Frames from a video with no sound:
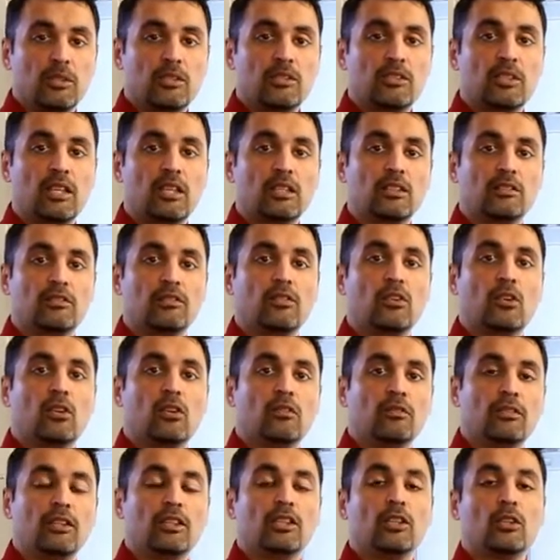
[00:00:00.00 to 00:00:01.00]
which stands
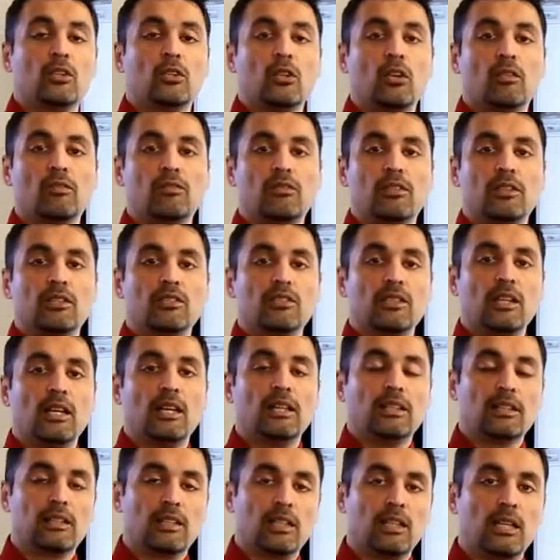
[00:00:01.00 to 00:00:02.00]
for Video Conference
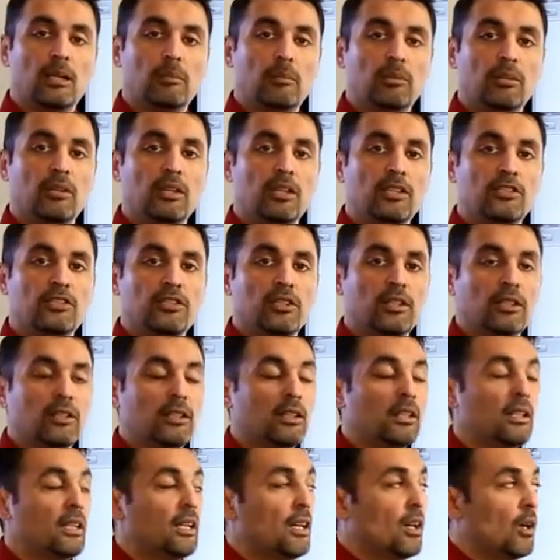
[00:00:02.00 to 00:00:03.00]
and
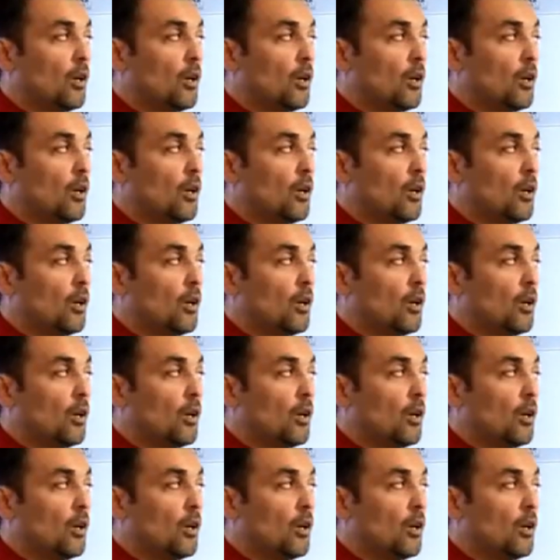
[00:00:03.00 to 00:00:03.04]
Collaboration.